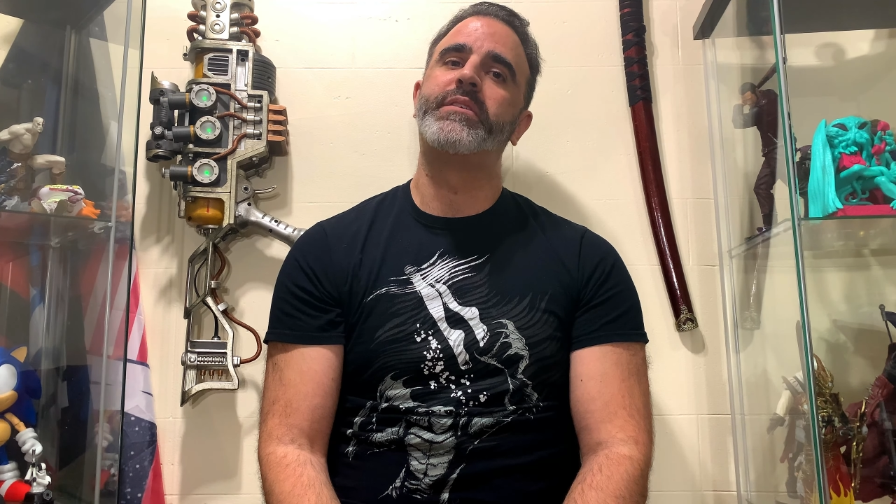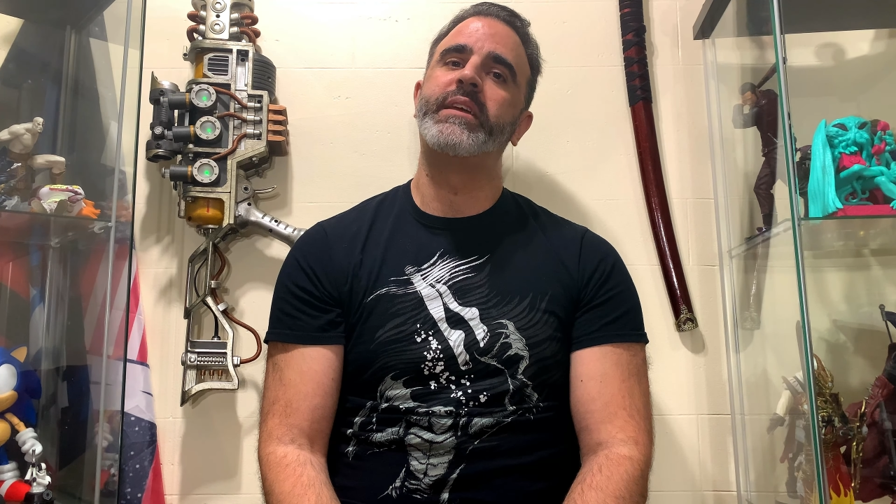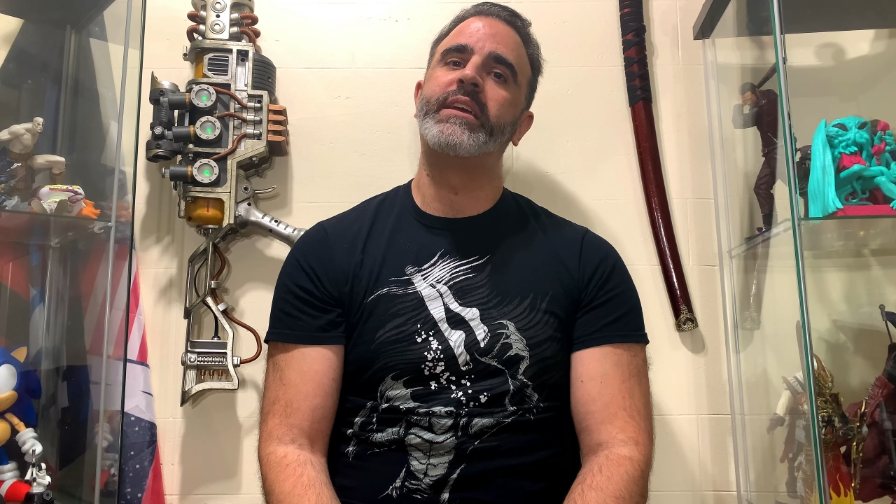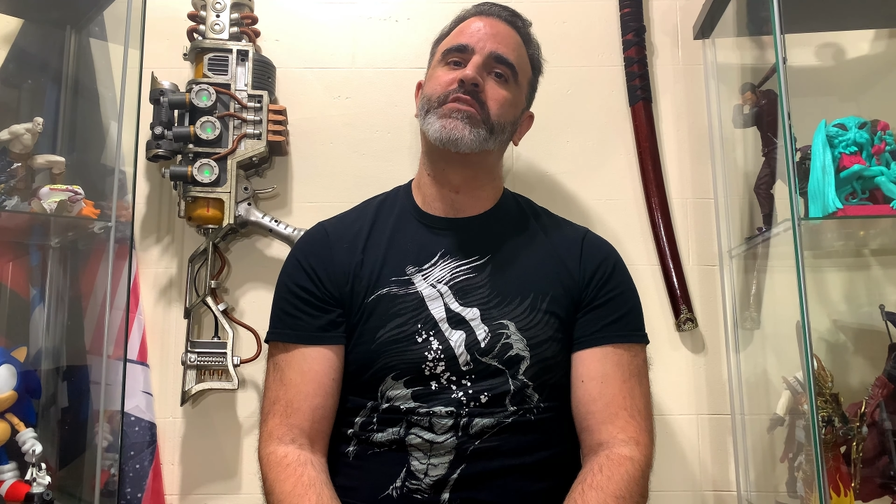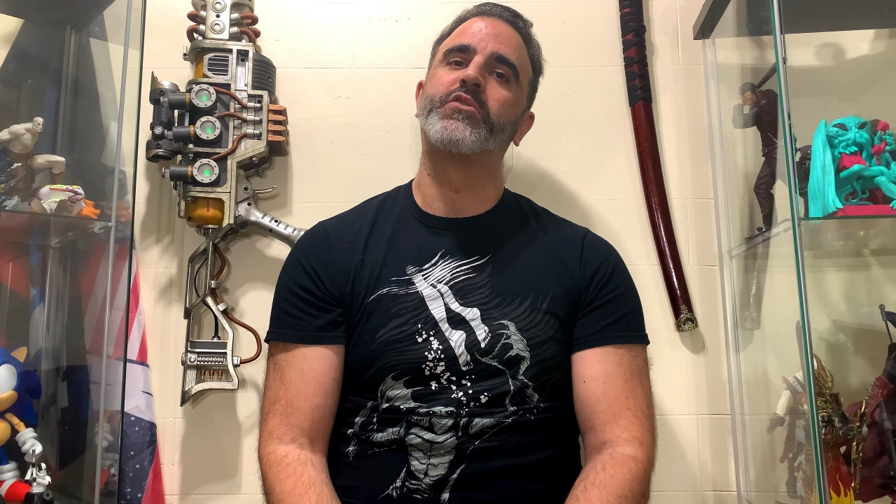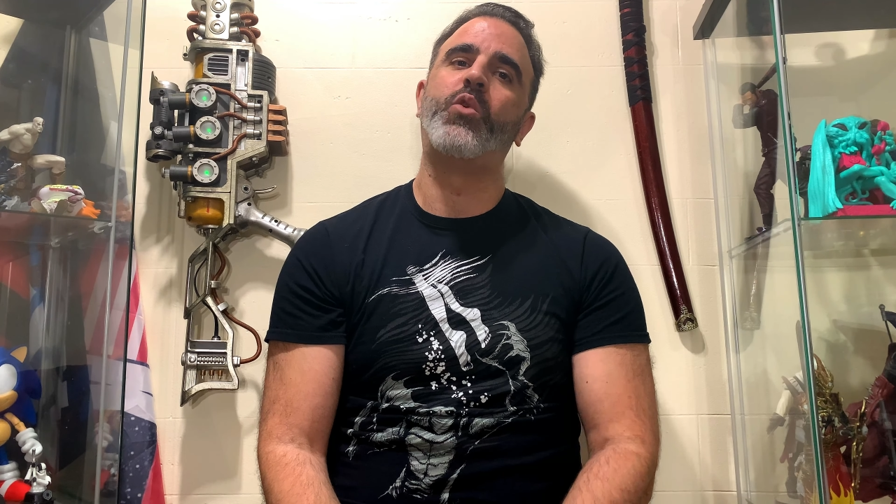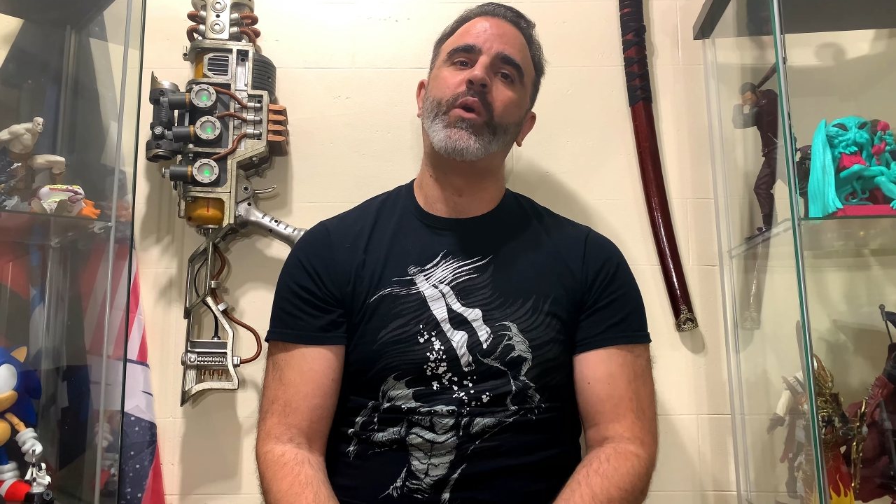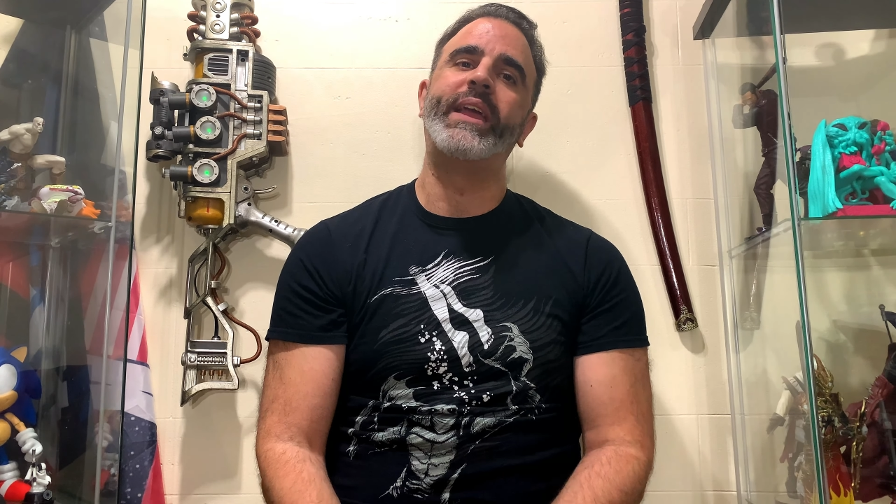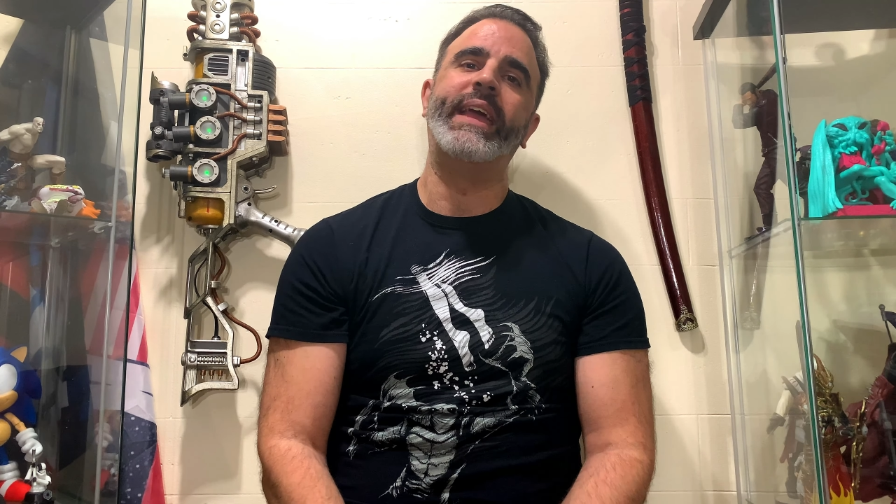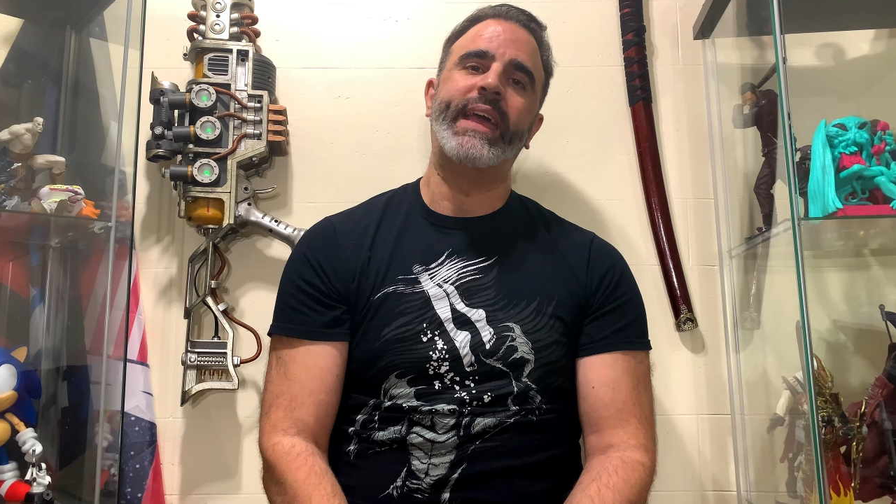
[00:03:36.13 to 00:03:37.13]
things
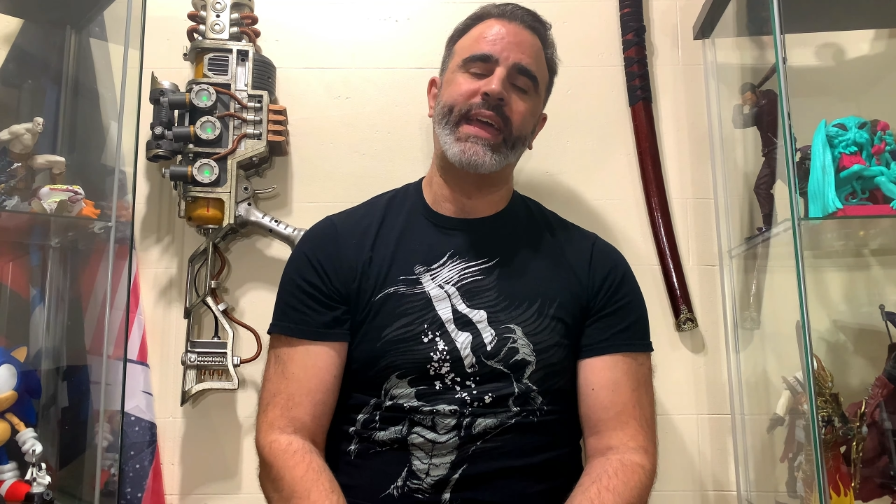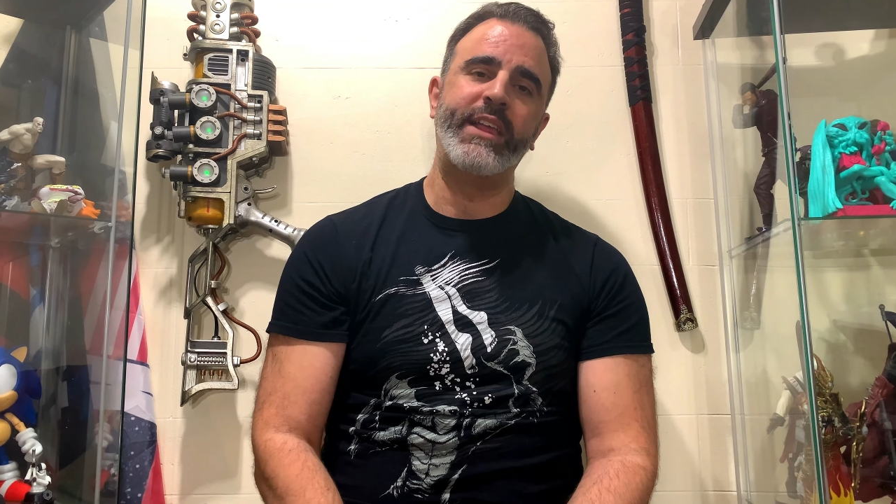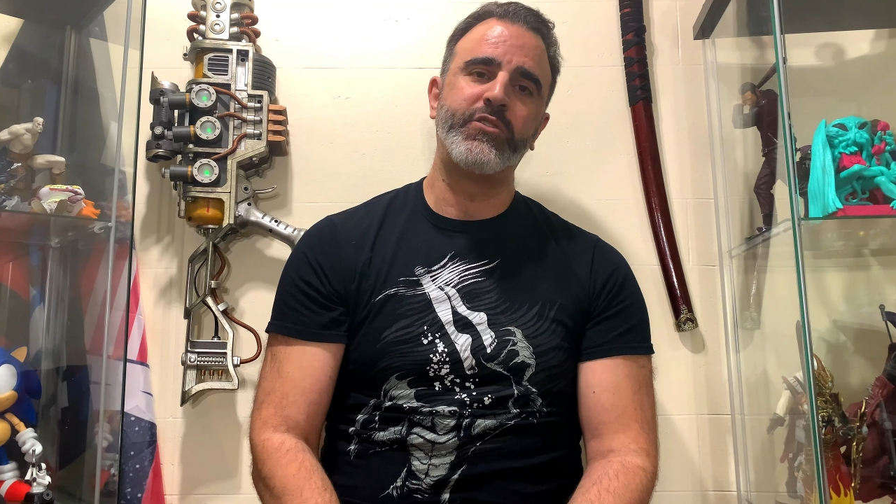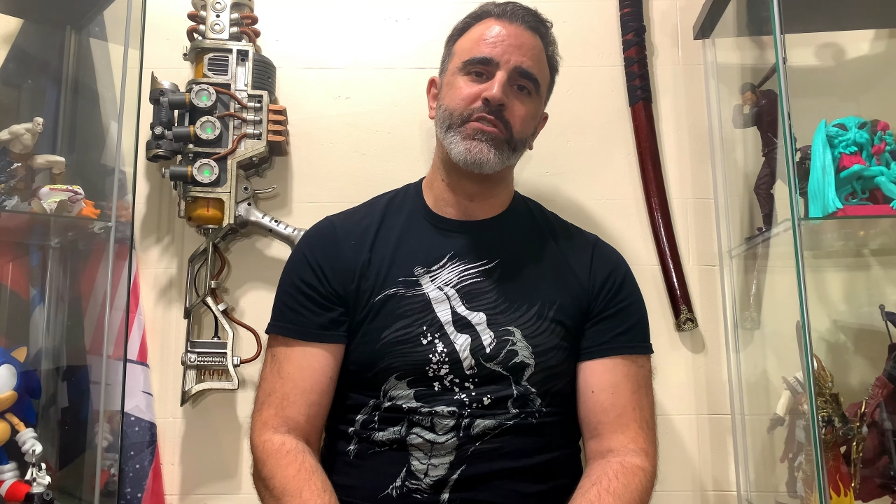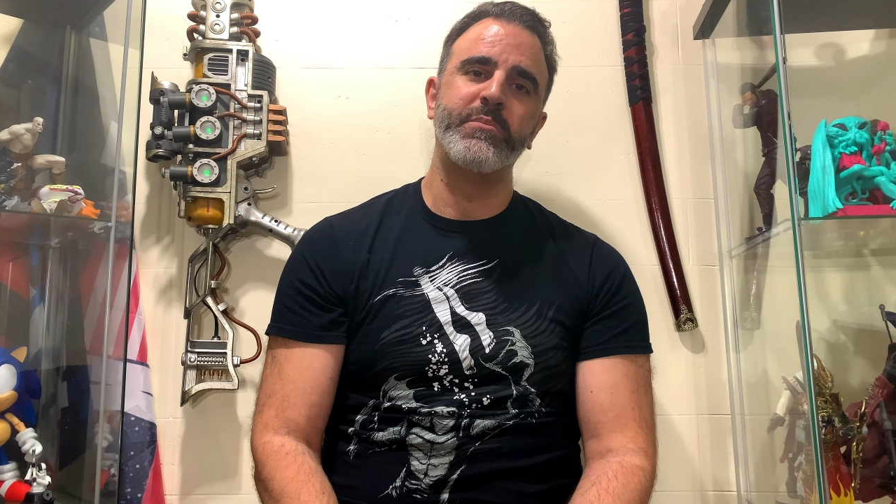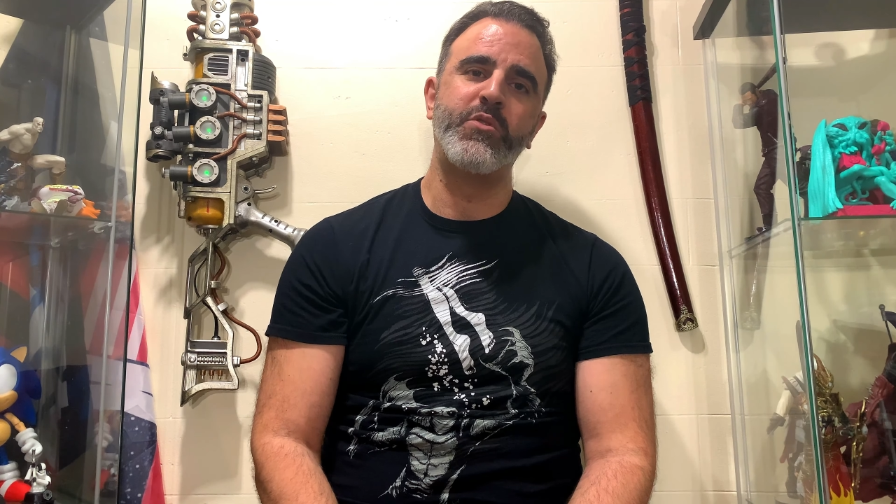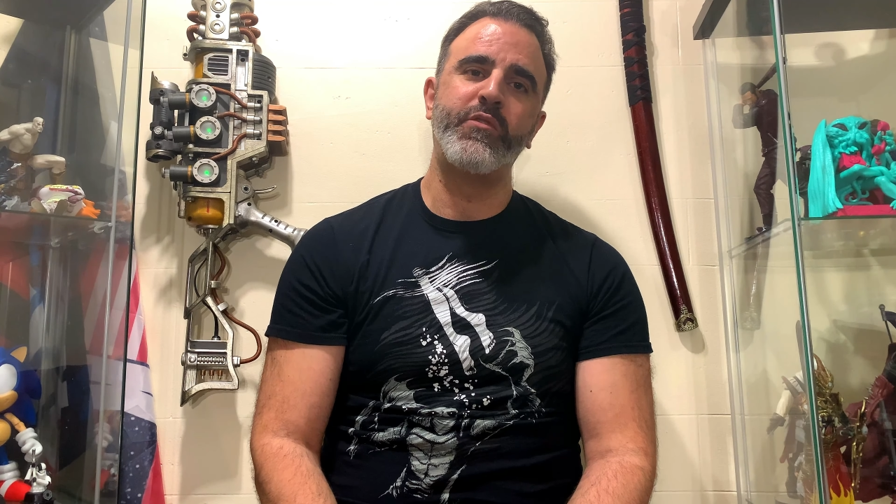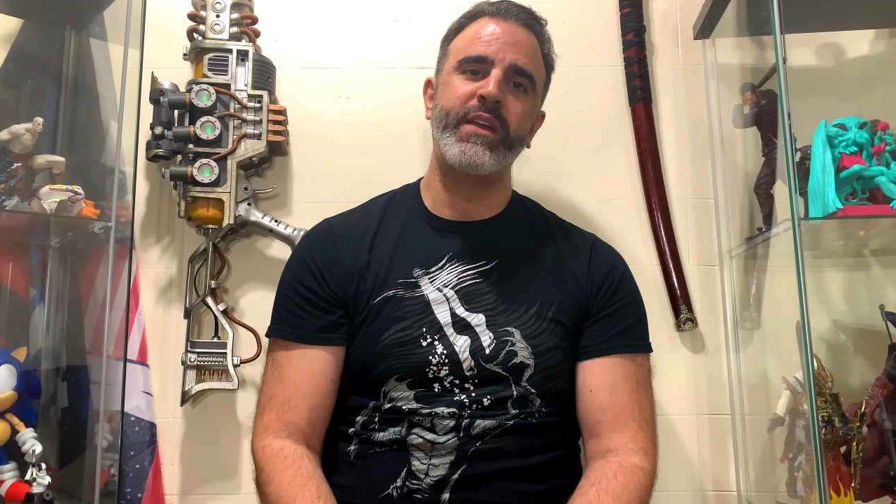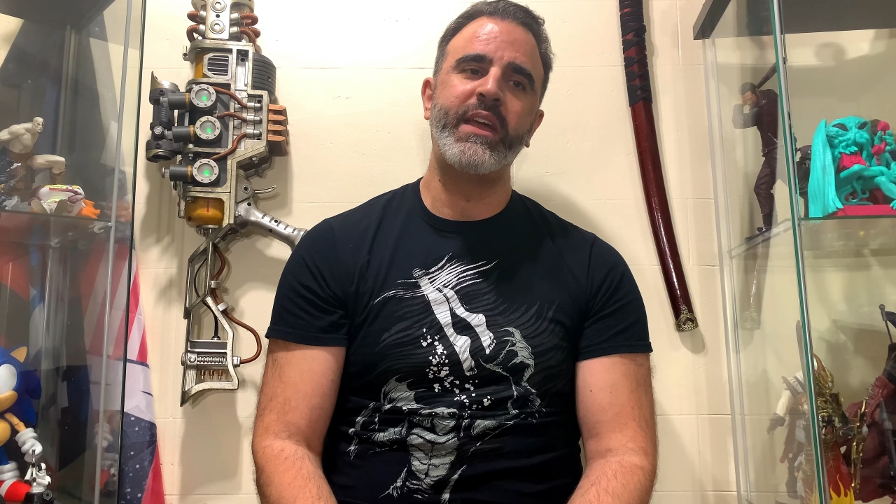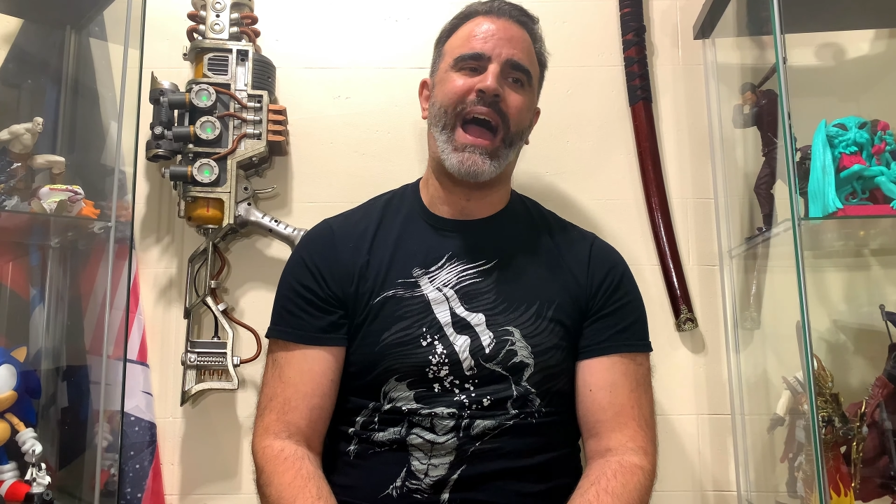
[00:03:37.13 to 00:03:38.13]
going into the
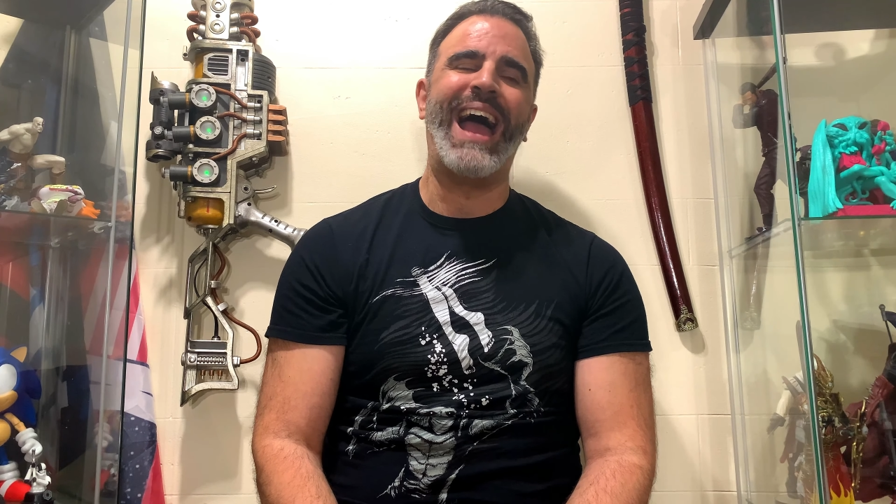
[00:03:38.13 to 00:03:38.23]
movie.